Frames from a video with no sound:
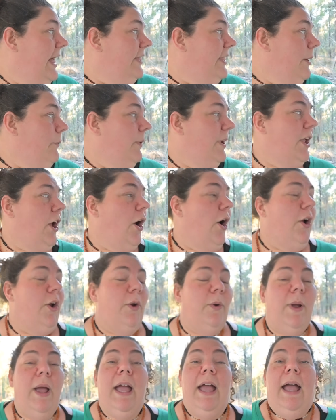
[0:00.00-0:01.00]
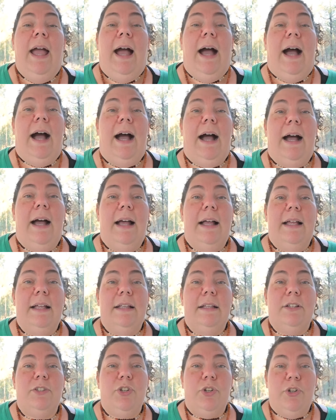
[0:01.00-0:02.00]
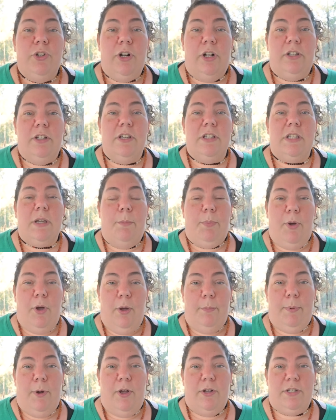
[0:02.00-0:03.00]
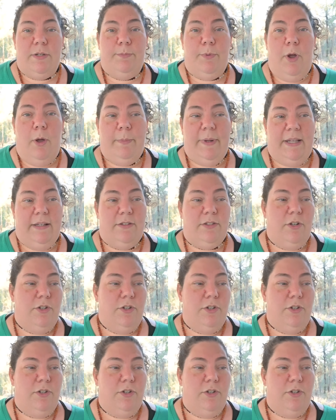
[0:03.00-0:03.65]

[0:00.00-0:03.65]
then we go $2 per person per meal.